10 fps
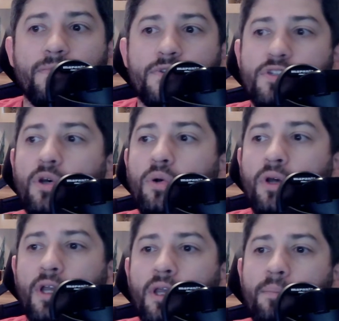So
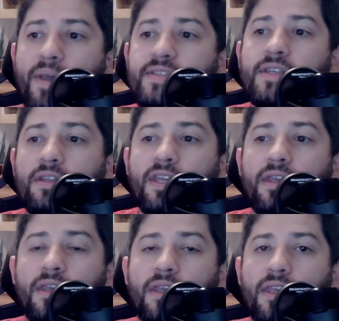
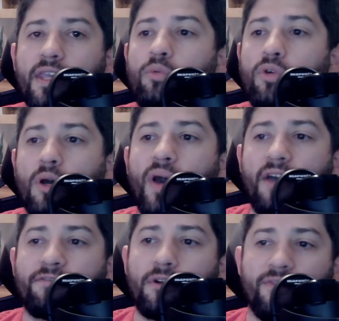basically, he will go
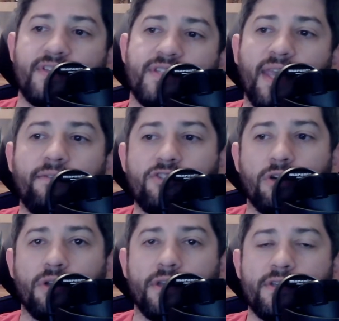after investigative
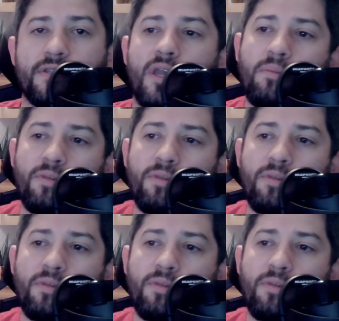journalists